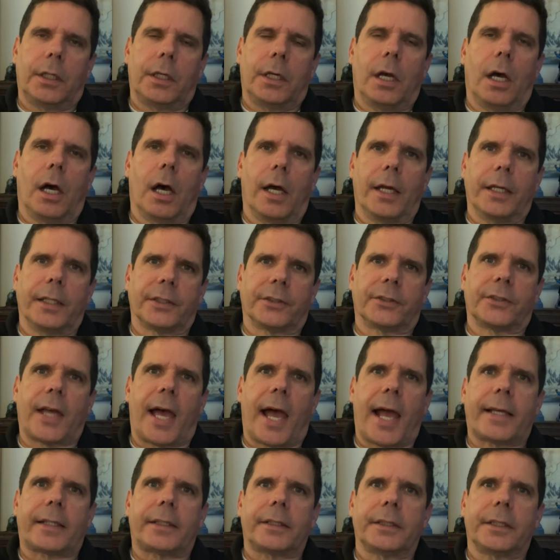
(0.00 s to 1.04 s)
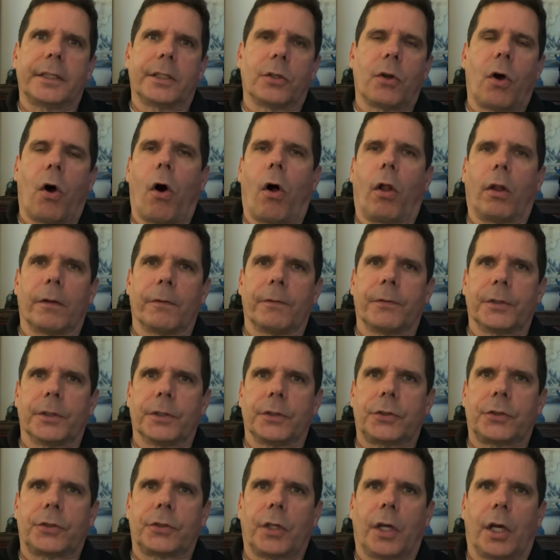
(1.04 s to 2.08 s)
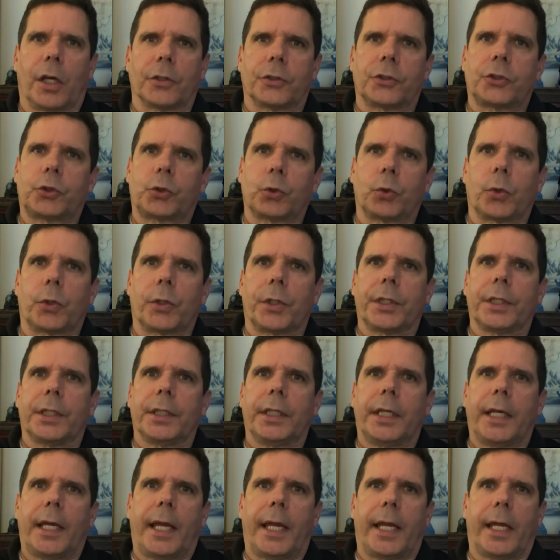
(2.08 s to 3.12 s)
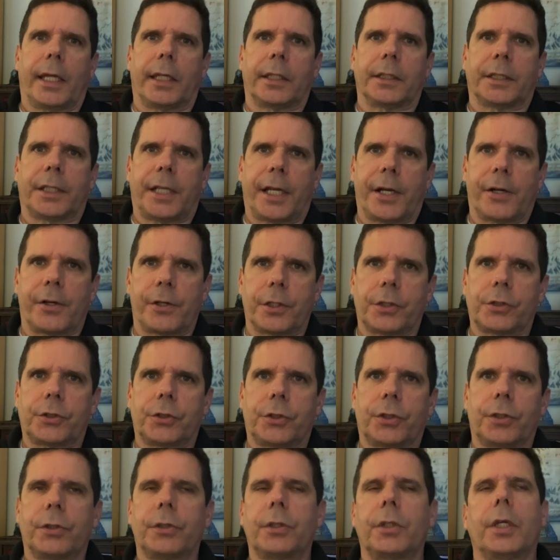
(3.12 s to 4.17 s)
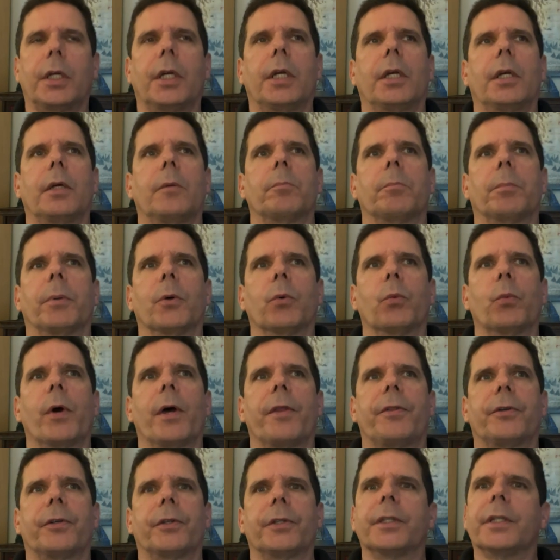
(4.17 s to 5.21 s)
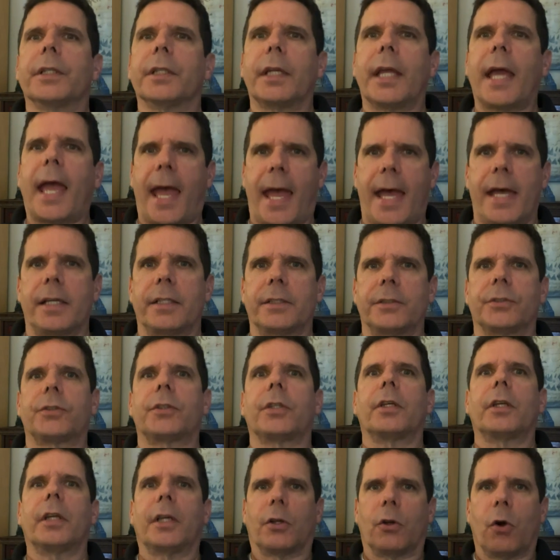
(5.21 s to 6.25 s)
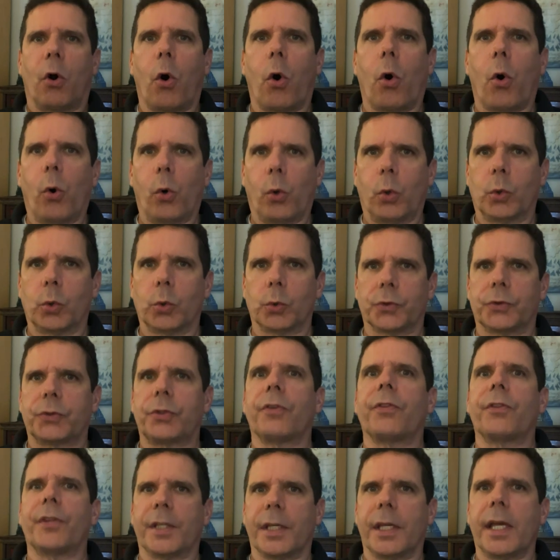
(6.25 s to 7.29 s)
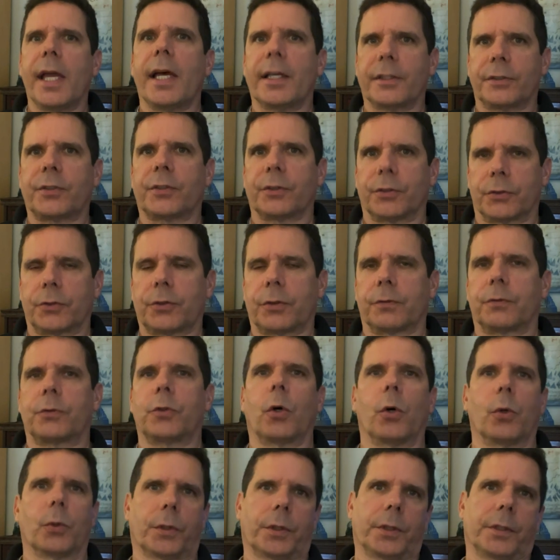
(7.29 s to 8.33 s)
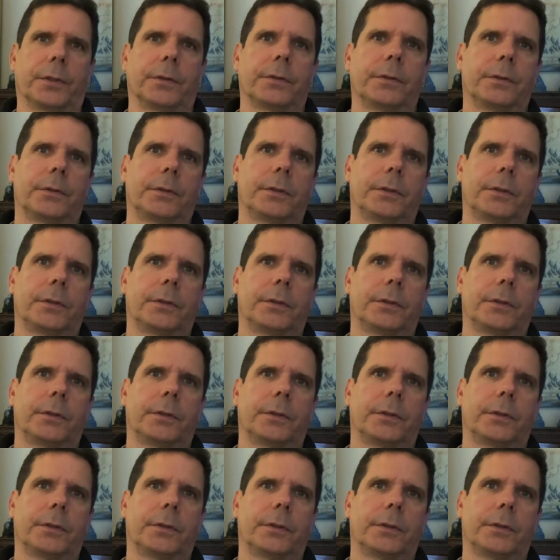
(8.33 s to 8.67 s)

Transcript: uh, exactly in all of its uh, story and character, but whether it has and holds the essence of Tolkien.